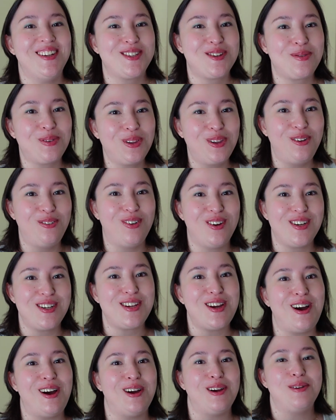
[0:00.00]
It's a really fun
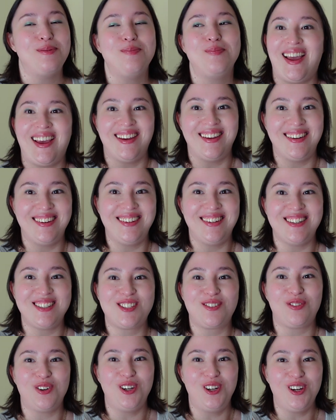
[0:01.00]
time, and
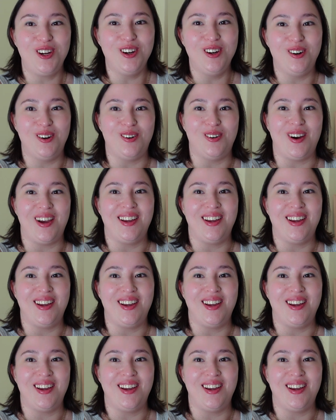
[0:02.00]
it's free to go,